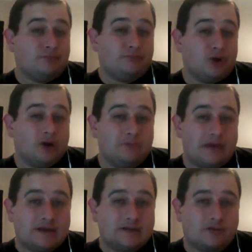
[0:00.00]
put on
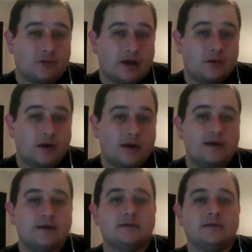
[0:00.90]
medicine right
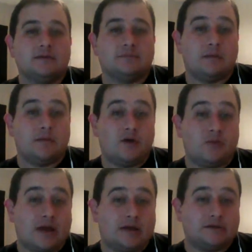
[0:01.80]
away because my mother
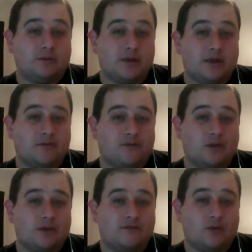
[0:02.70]
passed away at
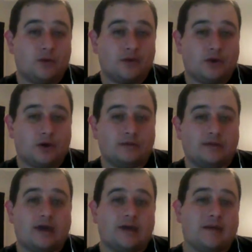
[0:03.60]
44 with a heart
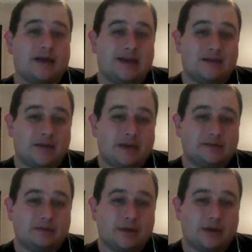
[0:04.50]
attack. My aunt
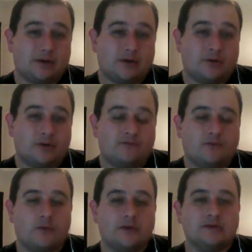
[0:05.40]
passed away in her early
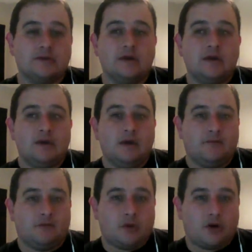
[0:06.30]
40s
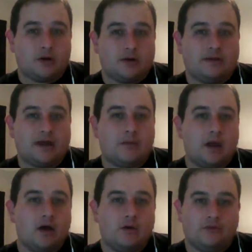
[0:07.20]
from a heart attack. My
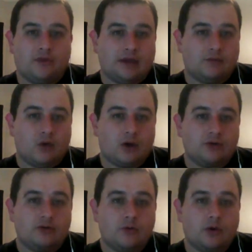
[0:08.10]
uncles had 1 or
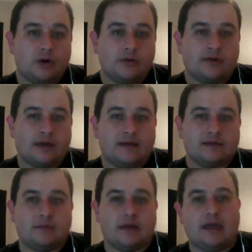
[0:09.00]
2 heart
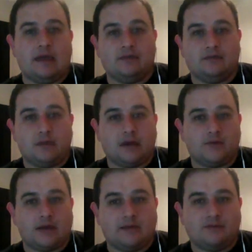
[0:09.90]
attacks. My
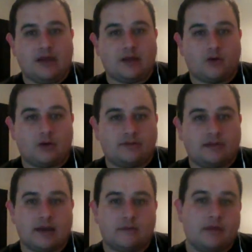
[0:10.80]
other aunts had a heart
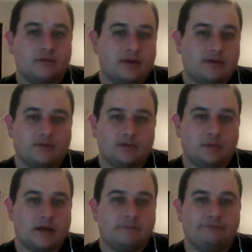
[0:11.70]
attack.
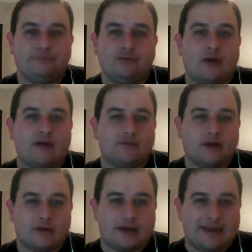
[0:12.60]
My
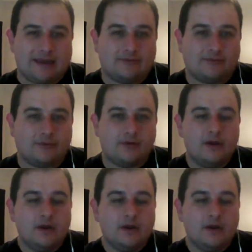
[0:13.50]
grandfather had cancer.